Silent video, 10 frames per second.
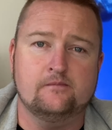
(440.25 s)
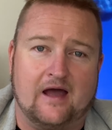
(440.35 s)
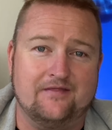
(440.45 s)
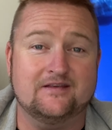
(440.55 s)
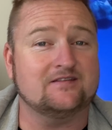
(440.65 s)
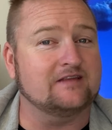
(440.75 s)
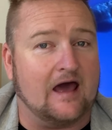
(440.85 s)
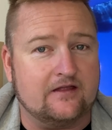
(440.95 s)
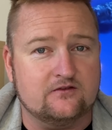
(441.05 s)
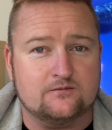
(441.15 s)
And this
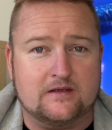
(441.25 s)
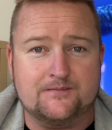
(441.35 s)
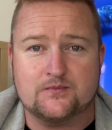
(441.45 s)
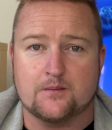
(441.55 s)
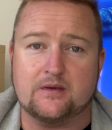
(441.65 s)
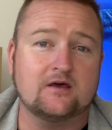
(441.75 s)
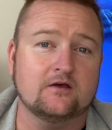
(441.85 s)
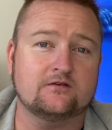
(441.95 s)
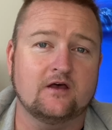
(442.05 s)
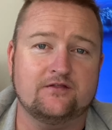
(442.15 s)
saddens me
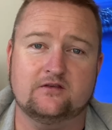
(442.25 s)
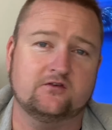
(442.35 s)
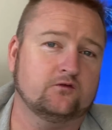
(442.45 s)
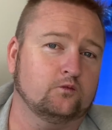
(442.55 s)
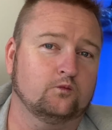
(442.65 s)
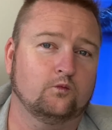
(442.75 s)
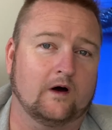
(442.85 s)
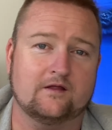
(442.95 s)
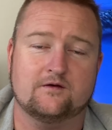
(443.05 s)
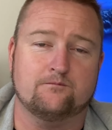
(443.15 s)
because this is
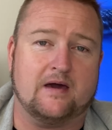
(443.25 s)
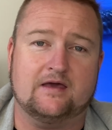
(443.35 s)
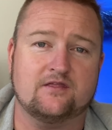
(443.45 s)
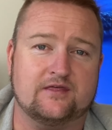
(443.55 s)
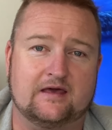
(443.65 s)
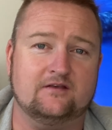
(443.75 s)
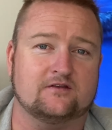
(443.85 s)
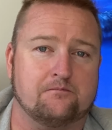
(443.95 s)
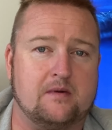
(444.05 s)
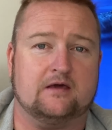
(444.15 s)
one of the main things
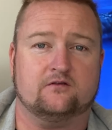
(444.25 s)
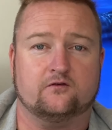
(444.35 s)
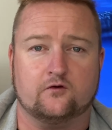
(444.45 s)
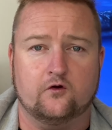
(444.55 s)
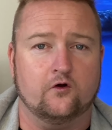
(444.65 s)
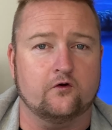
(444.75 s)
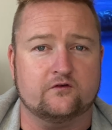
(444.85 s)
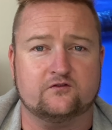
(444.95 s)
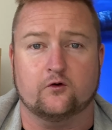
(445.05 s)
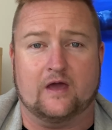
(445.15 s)
that makes Zoho
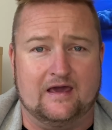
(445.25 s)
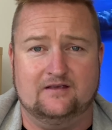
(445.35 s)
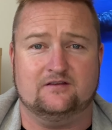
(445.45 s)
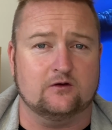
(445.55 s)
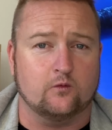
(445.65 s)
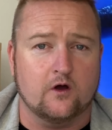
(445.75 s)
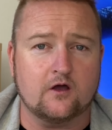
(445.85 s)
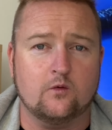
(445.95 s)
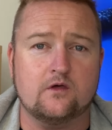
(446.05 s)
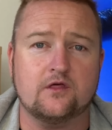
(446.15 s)
so easy to
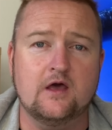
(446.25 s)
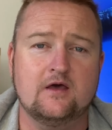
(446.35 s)
work with,